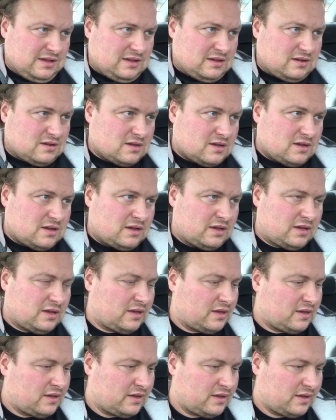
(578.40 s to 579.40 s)

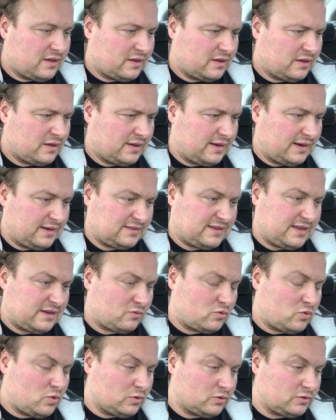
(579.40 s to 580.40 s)
And it's now
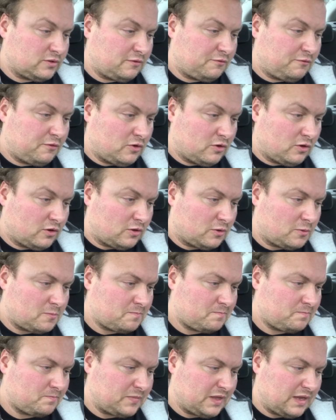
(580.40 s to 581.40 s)
4:15,
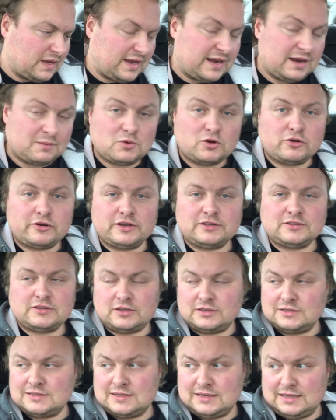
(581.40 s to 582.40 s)
and I'm already
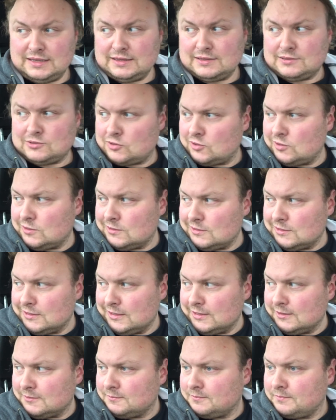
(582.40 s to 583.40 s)
starting to need the toilet
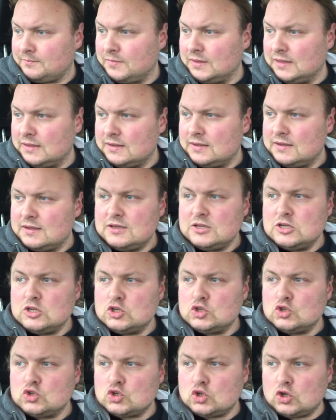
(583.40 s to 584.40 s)
again.
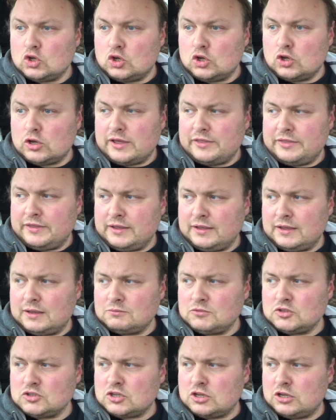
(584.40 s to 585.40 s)
So I think
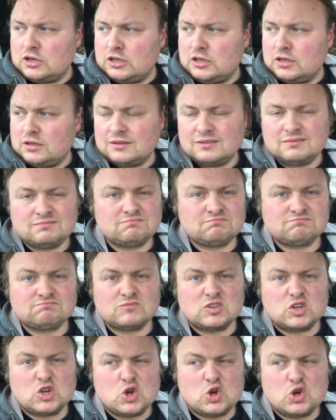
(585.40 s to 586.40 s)
I'm just gonna
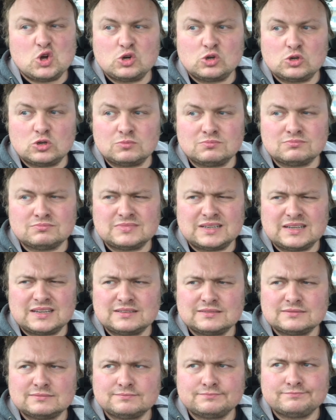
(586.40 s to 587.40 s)
go home.
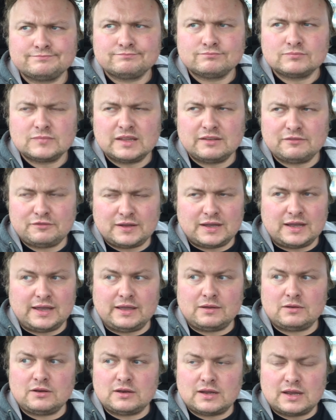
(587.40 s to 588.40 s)
In fact,
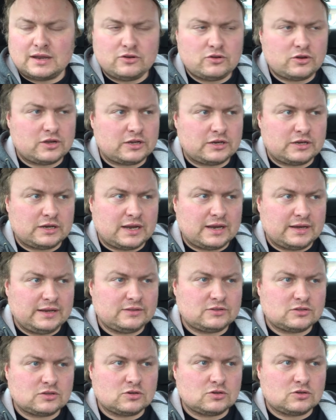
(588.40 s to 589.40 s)
I know I
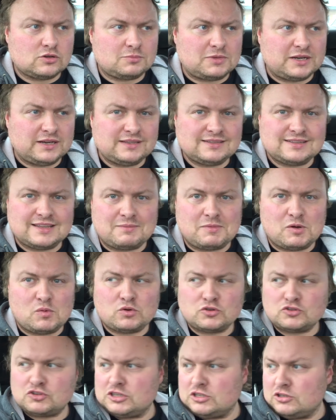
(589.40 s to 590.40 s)
need to go home. I need to get my
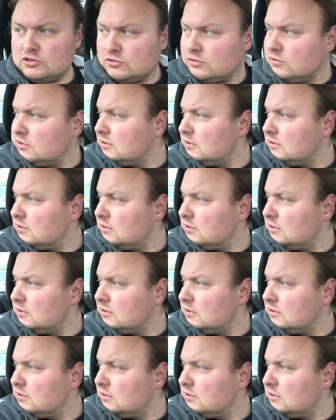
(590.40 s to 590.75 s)
washing done.